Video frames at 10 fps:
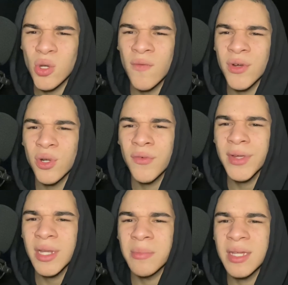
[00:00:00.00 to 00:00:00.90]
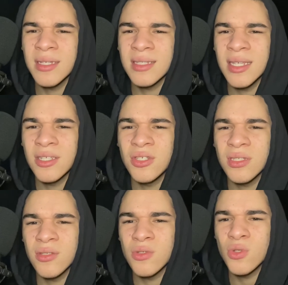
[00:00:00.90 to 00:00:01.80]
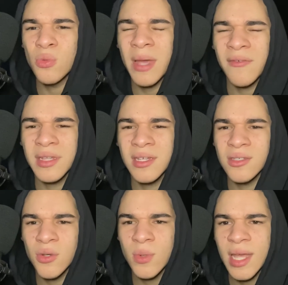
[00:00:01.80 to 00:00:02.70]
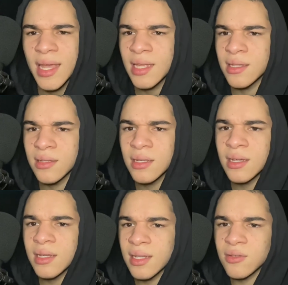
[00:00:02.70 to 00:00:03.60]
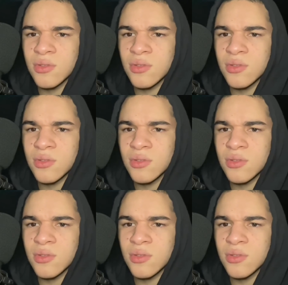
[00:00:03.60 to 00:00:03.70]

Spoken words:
over and over again because they just assume everything is okay and that there's no